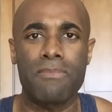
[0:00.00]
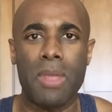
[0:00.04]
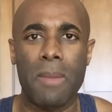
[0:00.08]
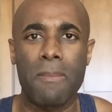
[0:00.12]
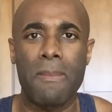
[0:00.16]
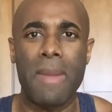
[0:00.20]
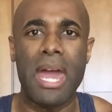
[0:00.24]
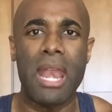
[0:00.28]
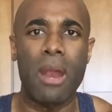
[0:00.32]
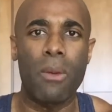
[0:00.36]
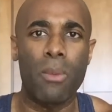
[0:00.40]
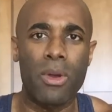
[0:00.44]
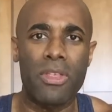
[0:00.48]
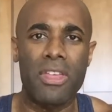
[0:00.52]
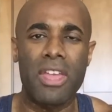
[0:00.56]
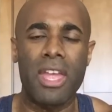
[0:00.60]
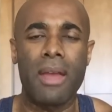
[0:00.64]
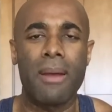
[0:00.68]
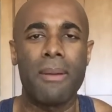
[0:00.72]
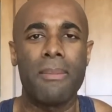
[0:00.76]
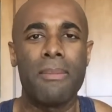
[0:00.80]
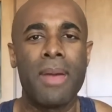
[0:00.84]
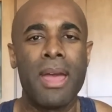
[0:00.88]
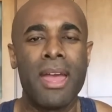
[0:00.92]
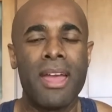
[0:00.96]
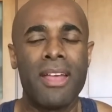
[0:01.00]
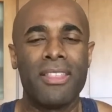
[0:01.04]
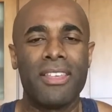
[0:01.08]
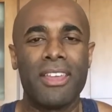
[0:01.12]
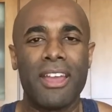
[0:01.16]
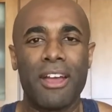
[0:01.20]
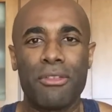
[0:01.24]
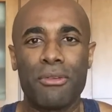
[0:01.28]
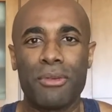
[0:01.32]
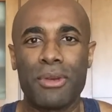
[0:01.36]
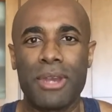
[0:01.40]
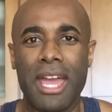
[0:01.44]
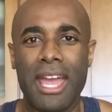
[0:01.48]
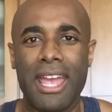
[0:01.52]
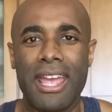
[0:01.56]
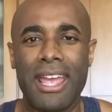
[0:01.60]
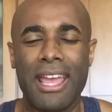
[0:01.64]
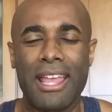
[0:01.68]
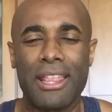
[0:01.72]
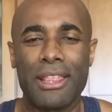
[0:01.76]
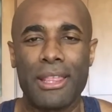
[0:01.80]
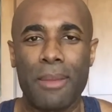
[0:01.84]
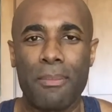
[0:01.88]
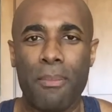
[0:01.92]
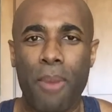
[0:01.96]
Met up with him the other day
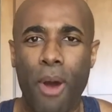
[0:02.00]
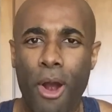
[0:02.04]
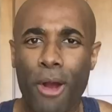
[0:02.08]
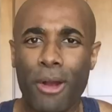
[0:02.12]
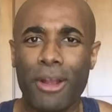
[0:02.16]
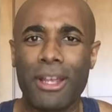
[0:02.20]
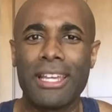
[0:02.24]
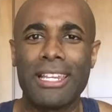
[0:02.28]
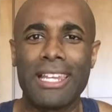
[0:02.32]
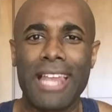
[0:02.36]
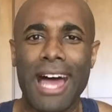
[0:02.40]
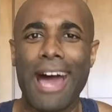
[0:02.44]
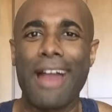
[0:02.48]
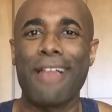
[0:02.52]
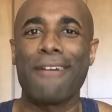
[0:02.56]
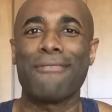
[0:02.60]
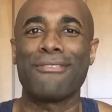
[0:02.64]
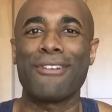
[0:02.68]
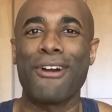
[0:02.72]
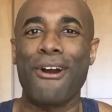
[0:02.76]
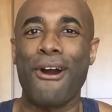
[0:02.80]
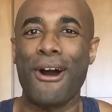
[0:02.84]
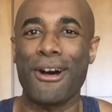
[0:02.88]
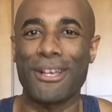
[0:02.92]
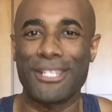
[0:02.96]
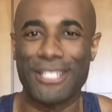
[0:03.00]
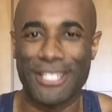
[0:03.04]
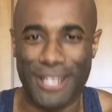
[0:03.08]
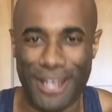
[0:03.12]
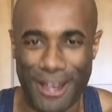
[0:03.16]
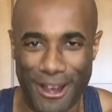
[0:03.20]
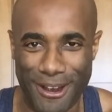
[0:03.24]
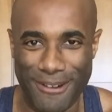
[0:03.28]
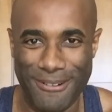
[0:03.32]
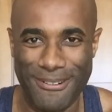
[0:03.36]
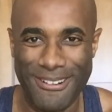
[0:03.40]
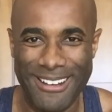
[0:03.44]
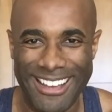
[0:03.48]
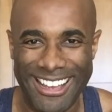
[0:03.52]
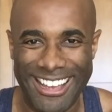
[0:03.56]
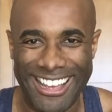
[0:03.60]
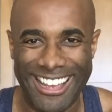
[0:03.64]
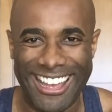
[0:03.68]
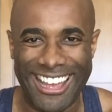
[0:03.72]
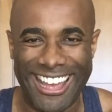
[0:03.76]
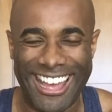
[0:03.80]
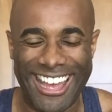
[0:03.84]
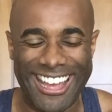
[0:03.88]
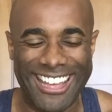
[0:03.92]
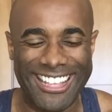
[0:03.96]
in the parking lot of Costco
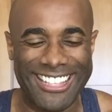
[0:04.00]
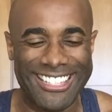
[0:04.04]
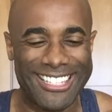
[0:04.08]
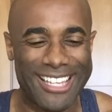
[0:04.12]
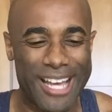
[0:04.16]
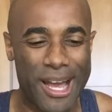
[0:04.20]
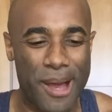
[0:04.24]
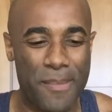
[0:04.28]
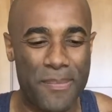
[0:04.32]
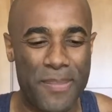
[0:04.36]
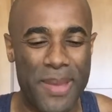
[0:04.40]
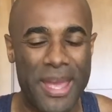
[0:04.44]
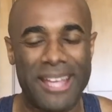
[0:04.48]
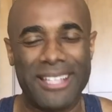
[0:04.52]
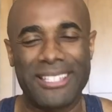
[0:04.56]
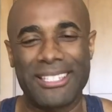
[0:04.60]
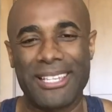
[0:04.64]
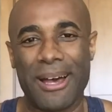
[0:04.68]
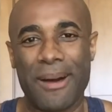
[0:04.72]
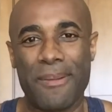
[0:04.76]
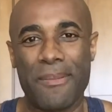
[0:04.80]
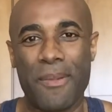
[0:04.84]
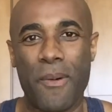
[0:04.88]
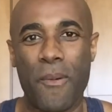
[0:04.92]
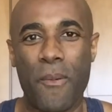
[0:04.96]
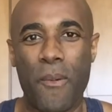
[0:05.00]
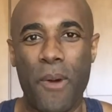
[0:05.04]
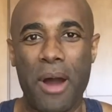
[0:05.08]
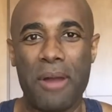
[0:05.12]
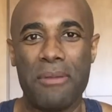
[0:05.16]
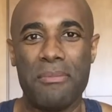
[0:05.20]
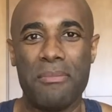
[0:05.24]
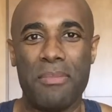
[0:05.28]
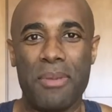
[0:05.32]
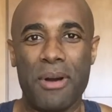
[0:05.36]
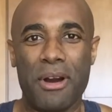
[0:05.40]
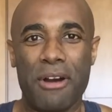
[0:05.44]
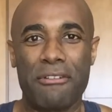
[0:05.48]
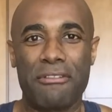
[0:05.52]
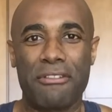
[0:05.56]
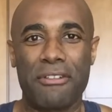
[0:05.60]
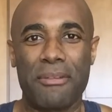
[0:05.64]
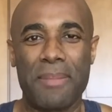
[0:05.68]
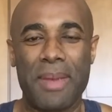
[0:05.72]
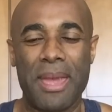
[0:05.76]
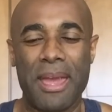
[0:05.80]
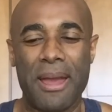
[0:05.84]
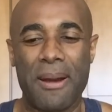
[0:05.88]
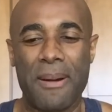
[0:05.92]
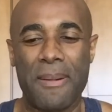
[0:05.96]
and picked up one book
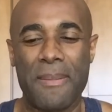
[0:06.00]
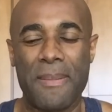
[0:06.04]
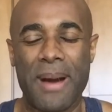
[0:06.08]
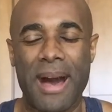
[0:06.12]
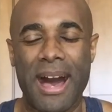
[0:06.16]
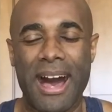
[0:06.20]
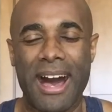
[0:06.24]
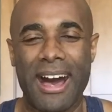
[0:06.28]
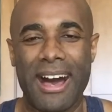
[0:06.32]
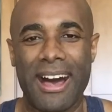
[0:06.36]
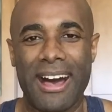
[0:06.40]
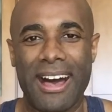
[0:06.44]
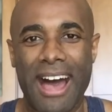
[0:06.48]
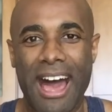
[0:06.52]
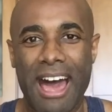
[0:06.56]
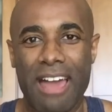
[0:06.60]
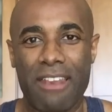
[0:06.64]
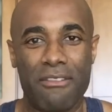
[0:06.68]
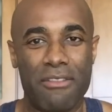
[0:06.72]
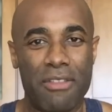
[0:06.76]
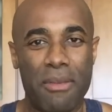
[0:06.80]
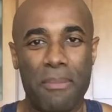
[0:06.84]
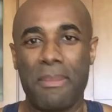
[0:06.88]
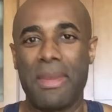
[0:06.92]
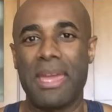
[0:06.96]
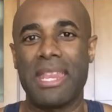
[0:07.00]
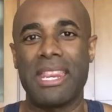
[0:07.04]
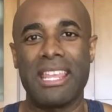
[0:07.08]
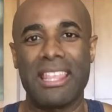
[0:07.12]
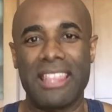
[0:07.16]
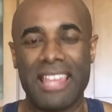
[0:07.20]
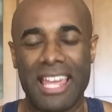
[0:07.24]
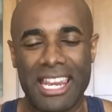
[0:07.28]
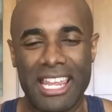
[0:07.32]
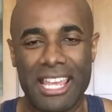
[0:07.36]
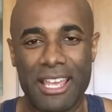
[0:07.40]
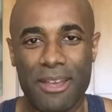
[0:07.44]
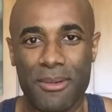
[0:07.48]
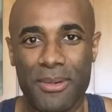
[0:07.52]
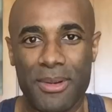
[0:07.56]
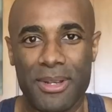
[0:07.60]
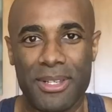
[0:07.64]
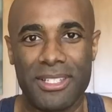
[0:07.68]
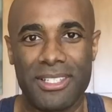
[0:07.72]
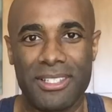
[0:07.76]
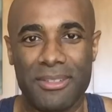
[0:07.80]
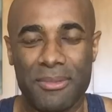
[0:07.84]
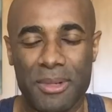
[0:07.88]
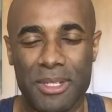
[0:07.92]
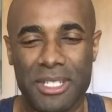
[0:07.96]
from him out of the mini that he
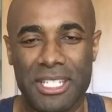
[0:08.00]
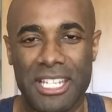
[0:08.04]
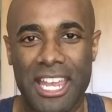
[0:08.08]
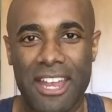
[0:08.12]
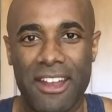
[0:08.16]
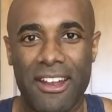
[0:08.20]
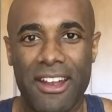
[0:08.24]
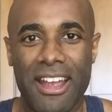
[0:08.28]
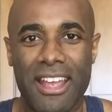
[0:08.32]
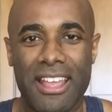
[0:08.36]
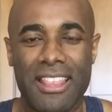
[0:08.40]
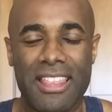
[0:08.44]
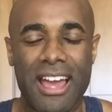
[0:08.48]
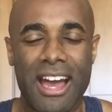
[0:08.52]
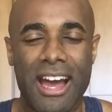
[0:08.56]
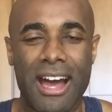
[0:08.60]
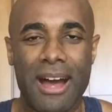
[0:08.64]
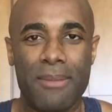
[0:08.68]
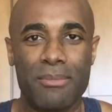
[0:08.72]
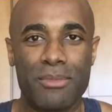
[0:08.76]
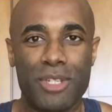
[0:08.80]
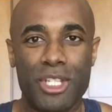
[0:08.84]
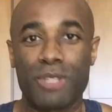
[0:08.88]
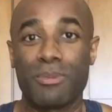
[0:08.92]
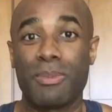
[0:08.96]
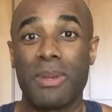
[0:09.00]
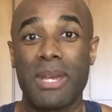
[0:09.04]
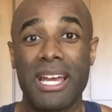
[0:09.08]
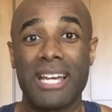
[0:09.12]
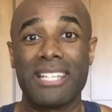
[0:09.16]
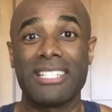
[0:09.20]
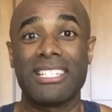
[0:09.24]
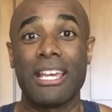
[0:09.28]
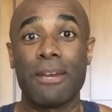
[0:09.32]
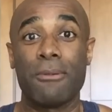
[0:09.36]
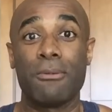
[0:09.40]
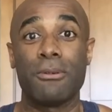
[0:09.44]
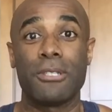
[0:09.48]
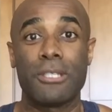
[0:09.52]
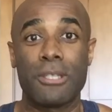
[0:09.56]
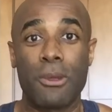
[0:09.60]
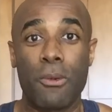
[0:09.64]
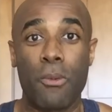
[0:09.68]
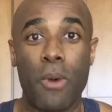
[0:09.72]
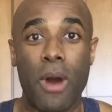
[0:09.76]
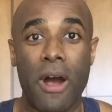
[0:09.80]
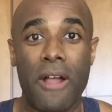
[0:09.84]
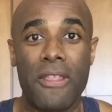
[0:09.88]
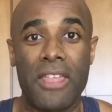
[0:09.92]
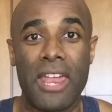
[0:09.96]
was carrying just because it was the
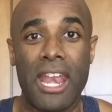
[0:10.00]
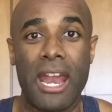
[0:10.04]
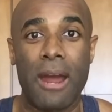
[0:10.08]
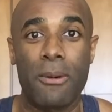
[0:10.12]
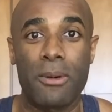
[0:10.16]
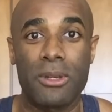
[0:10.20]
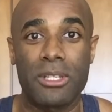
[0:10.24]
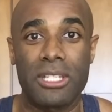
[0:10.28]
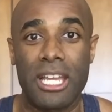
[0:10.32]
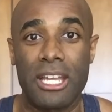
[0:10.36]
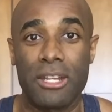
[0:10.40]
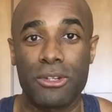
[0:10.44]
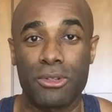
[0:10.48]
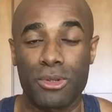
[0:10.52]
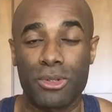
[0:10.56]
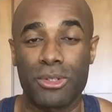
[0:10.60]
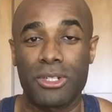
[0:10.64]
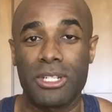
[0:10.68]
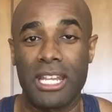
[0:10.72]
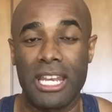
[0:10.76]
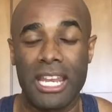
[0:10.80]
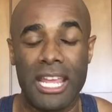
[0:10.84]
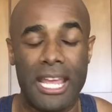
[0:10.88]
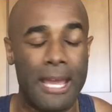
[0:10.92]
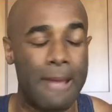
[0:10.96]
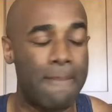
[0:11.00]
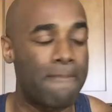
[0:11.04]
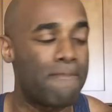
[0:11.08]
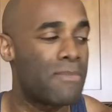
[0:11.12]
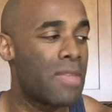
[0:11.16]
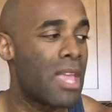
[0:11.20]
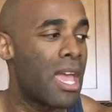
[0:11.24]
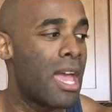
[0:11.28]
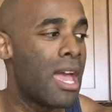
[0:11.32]
one that I was interested in.